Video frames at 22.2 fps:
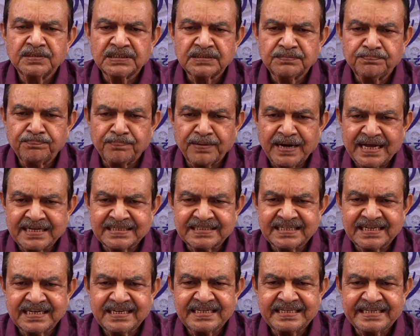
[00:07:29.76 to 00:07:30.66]

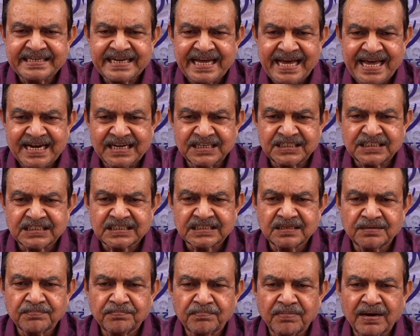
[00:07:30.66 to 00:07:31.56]
present tense,
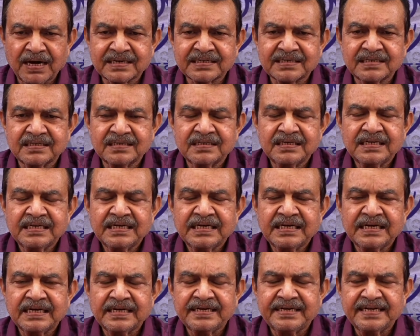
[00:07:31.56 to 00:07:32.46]
but
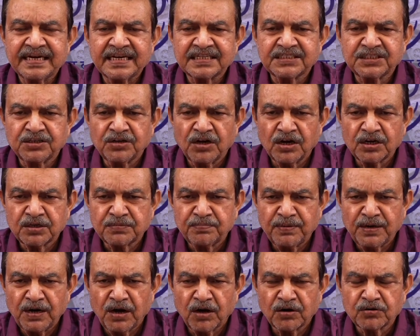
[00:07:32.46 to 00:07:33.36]
it does not
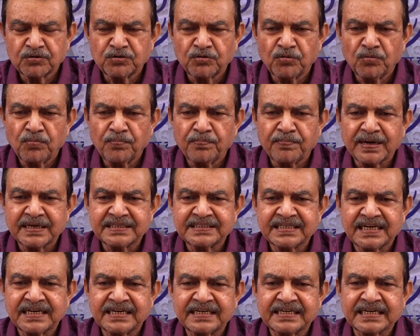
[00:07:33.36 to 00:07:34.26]
belong to
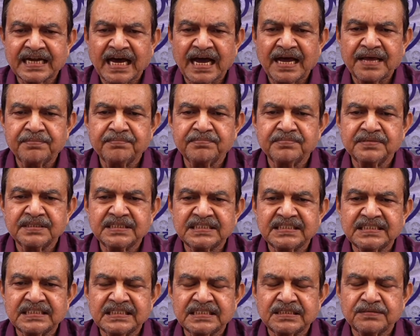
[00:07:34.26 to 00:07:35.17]
present time.
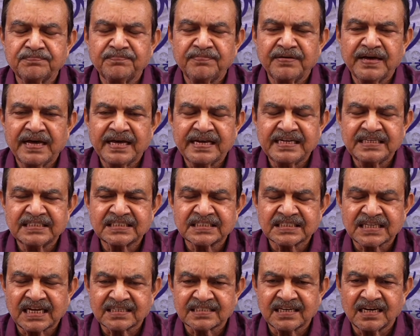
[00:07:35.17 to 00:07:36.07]
This is very
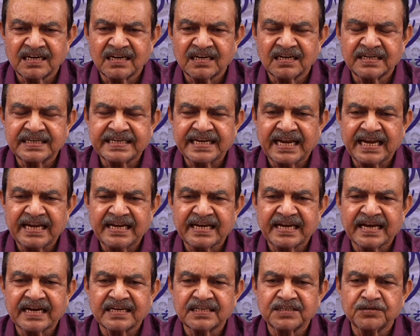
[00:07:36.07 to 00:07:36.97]
subtle,
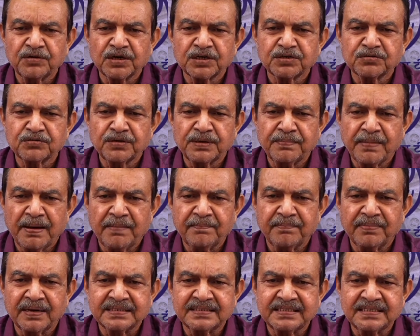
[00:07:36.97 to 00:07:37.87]
delicate. You have to
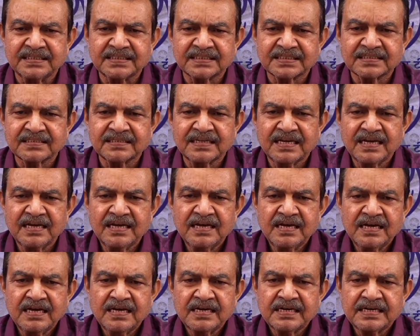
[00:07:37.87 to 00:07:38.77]
remember this.
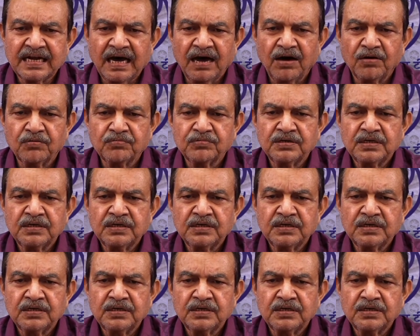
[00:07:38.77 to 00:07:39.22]
Now